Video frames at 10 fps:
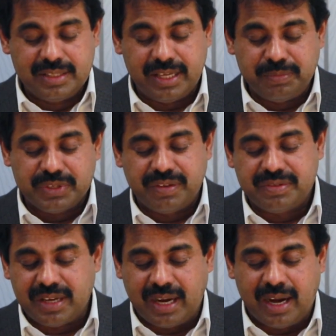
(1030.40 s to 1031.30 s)
James
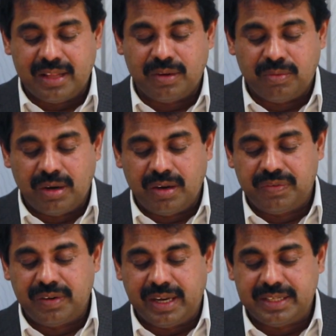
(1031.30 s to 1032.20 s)
gives another
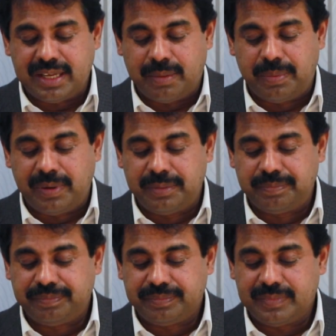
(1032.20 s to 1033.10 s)
wonderful example
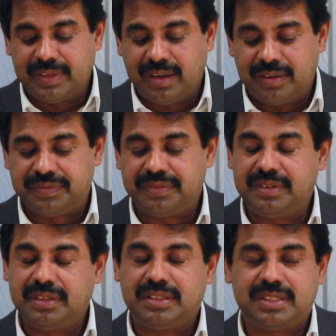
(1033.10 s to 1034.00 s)
of
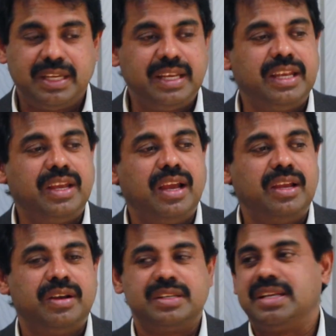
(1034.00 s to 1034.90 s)
seeing
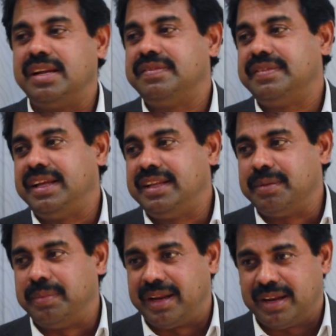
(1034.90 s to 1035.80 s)
yourself in
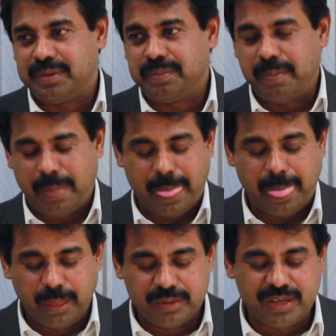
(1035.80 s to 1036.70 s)
the mirror.
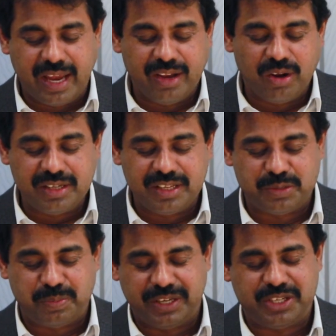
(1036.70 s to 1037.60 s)
So I got
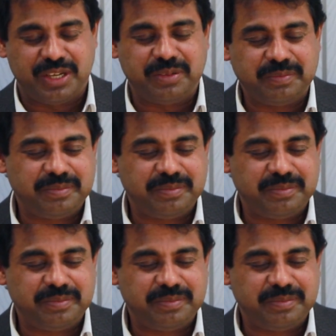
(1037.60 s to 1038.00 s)
this picture.